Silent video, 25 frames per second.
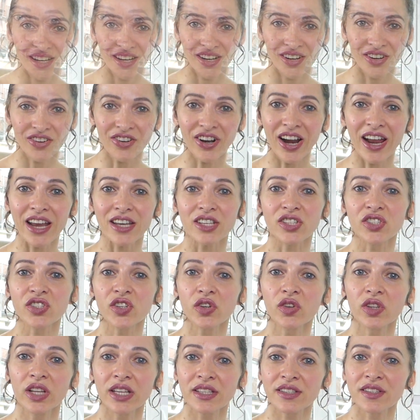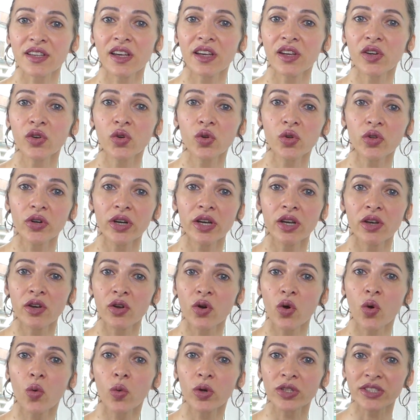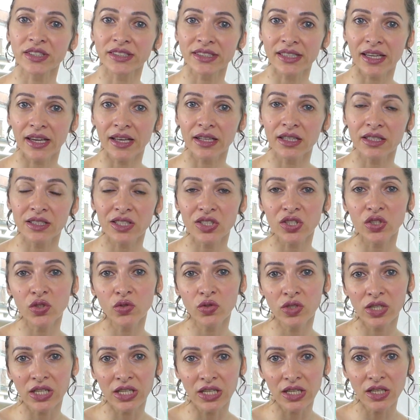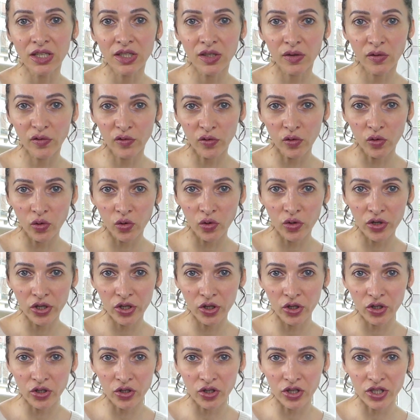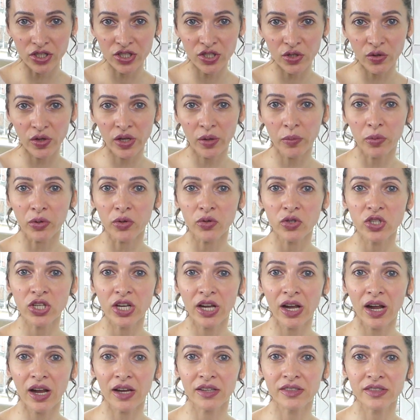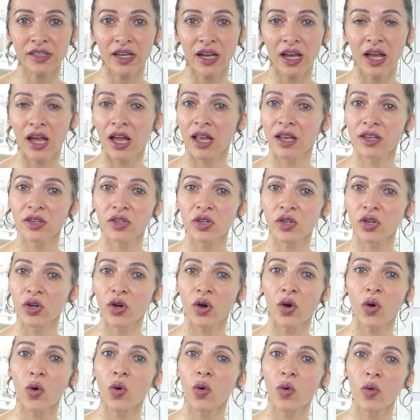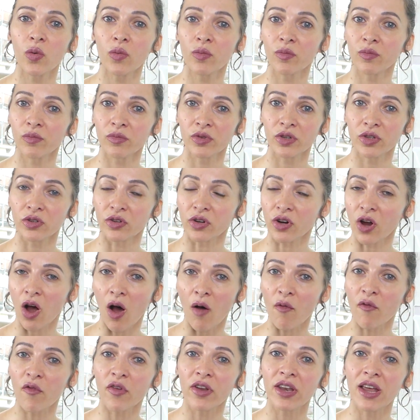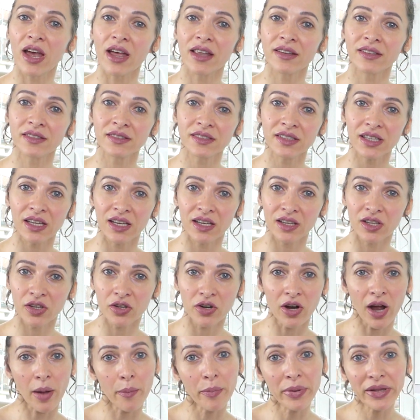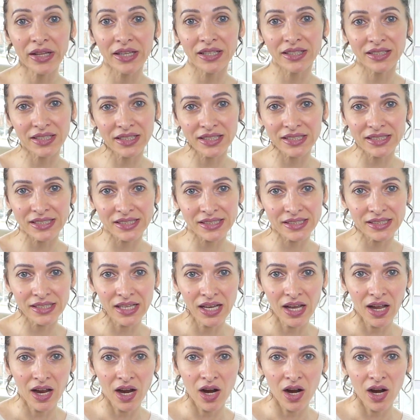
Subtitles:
Alright, so let's say you already know what skills you need for your sewing project and you know you're confident in your abilities,